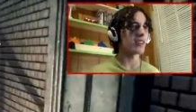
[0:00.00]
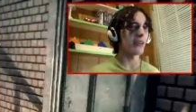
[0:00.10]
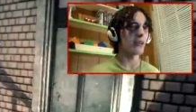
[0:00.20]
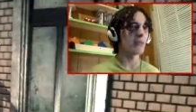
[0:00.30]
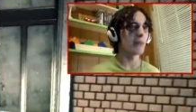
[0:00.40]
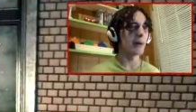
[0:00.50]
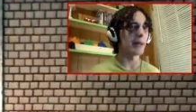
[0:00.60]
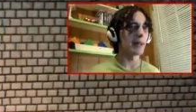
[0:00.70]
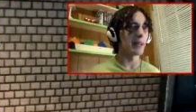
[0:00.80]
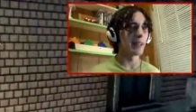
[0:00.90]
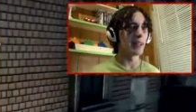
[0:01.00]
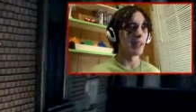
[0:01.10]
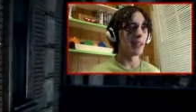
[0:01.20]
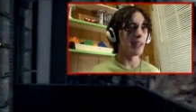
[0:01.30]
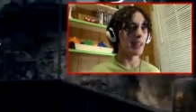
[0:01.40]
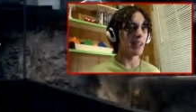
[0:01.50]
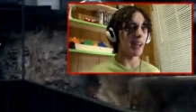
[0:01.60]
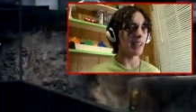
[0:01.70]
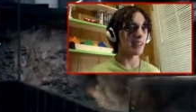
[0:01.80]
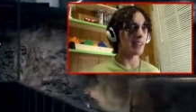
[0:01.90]
ago, but
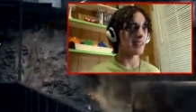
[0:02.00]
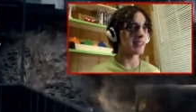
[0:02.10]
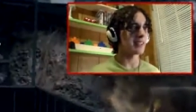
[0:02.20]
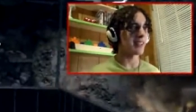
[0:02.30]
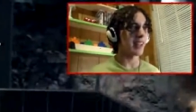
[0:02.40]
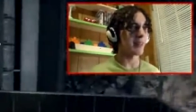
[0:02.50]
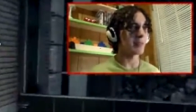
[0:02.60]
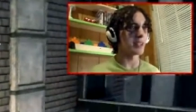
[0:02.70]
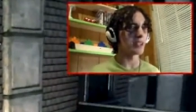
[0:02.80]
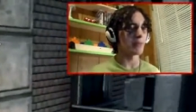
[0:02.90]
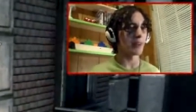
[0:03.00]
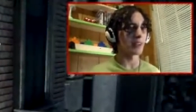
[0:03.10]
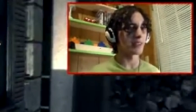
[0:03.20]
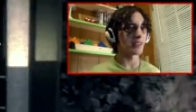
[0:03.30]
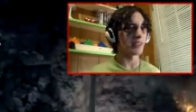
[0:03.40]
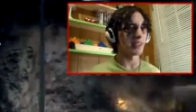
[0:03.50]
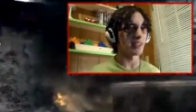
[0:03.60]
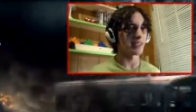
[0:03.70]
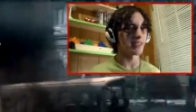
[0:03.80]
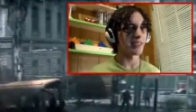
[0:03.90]
yeah, I think there's an amnesia monster in
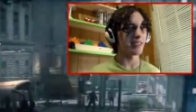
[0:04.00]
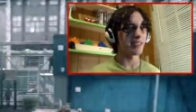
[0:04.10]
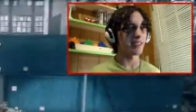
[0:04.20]
this.